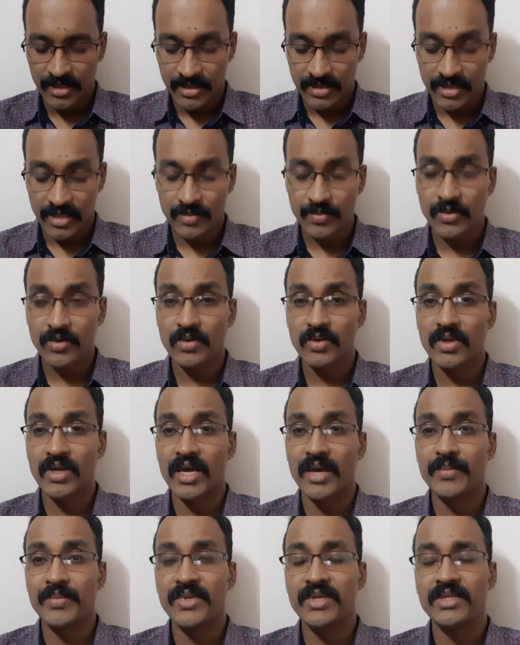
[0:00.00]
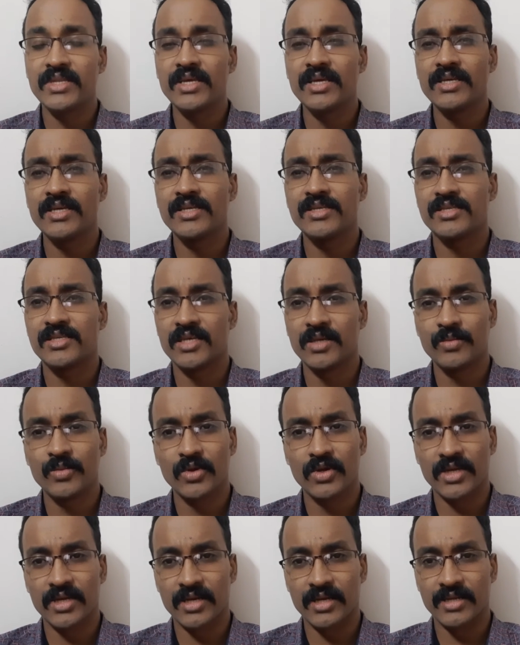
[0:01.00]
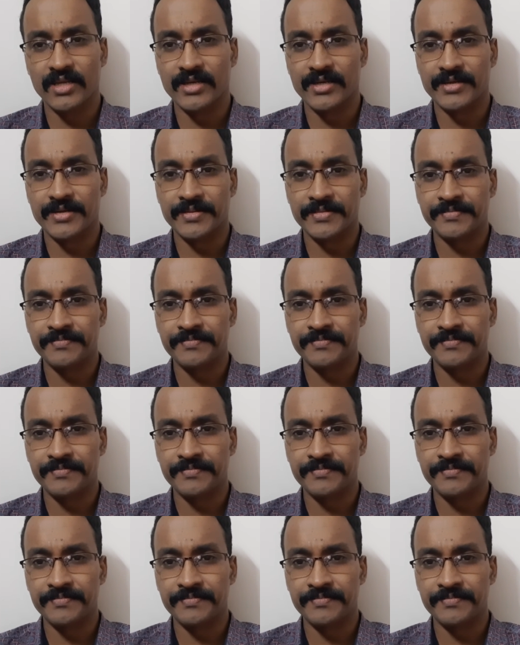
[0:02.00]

Therefore everything is symbolical here.